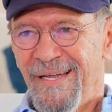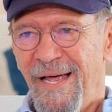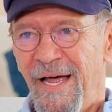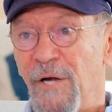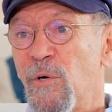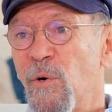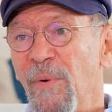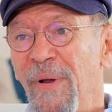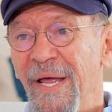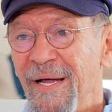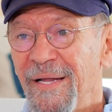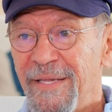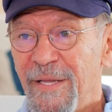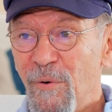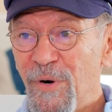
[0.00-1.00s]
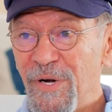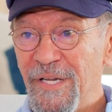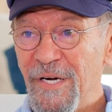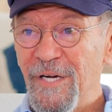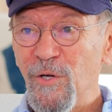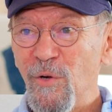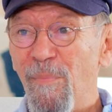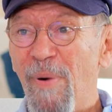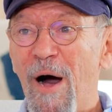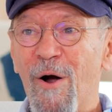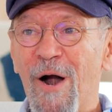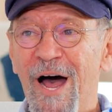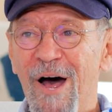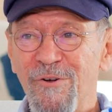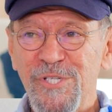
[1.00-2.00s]
and Korea. They were the little
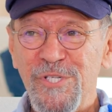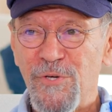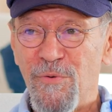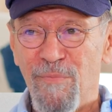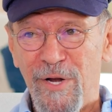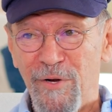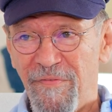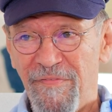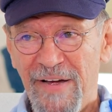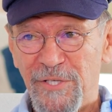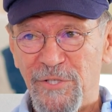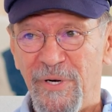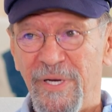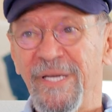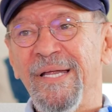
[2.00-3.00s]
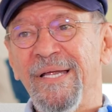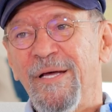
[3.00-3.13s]
powerhouses of manufacturing.